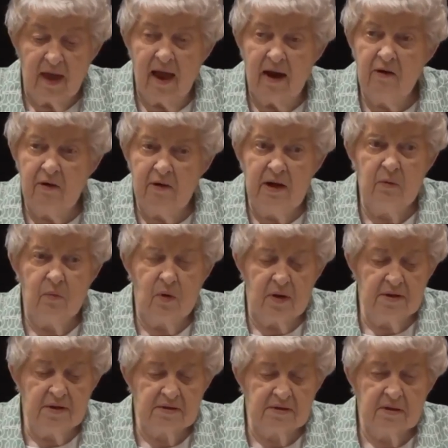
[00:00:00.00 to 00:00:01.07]
the irony
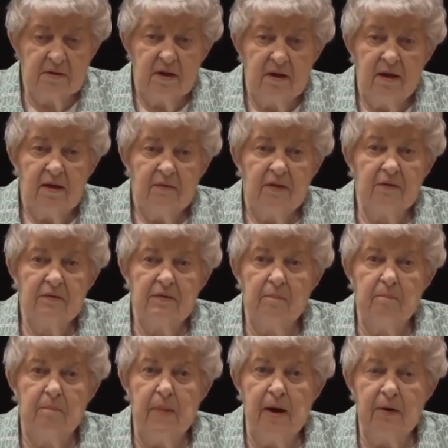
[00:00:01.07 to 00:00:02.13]
was that
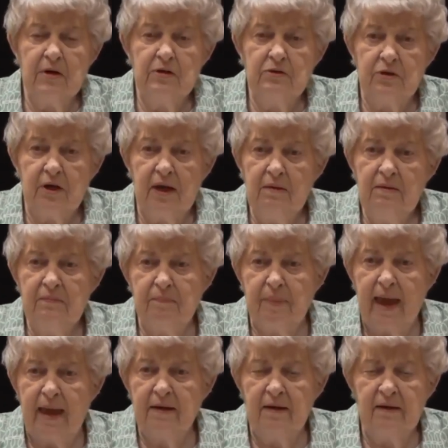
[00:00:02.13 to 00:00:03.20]
the Mary Jane
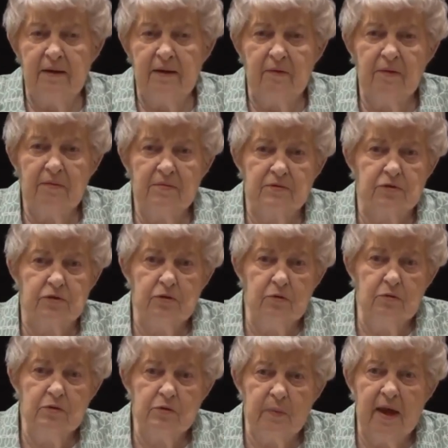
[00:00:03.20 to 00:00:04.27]
patent leather
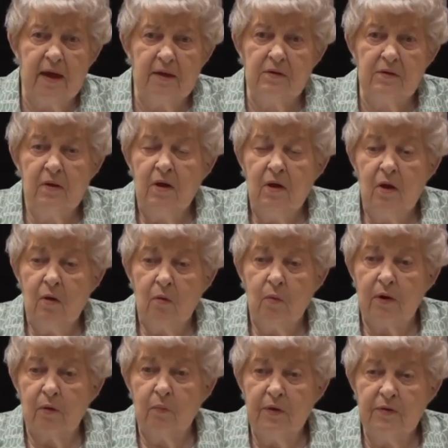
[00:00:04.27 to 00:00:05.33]
shoes we had to
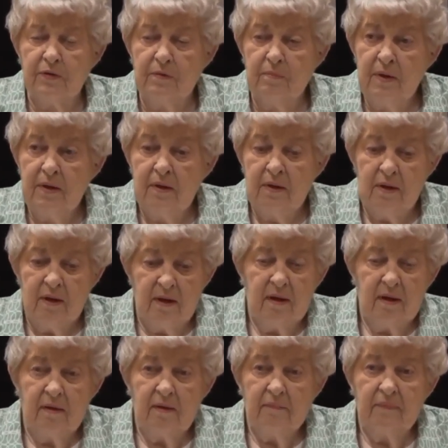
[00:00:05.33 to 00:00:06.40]
wear with them,
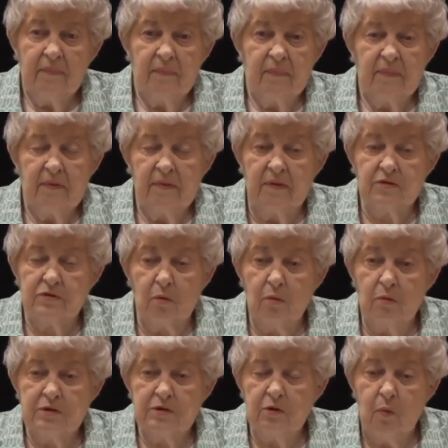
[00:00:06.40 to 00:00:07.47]
the
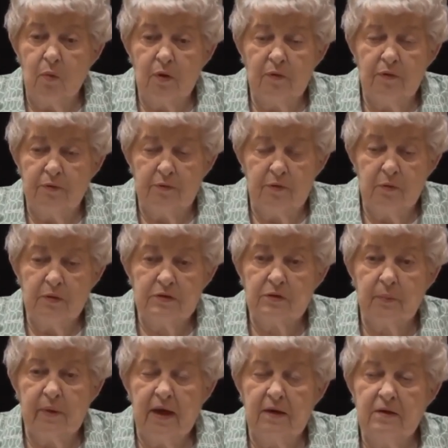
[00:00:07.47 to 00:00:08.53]
soles had worn through, and
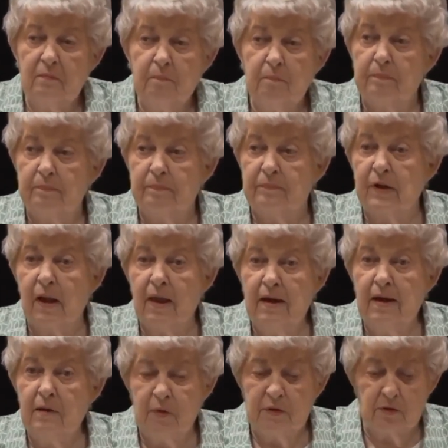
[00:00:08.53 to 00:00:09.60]
so we had to
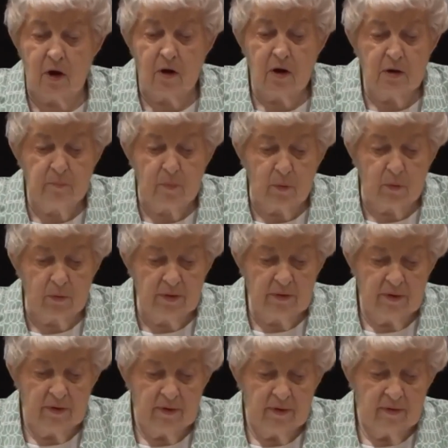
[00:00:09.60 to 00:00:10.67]
line them with
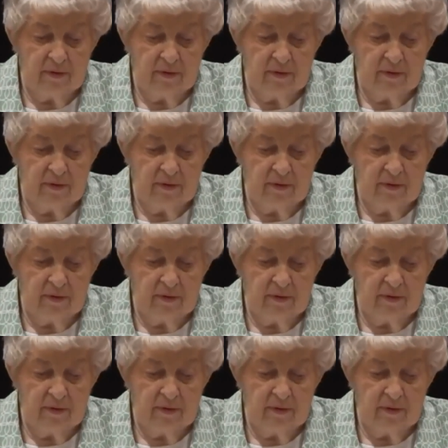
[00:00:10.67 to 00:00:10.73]
cardboard.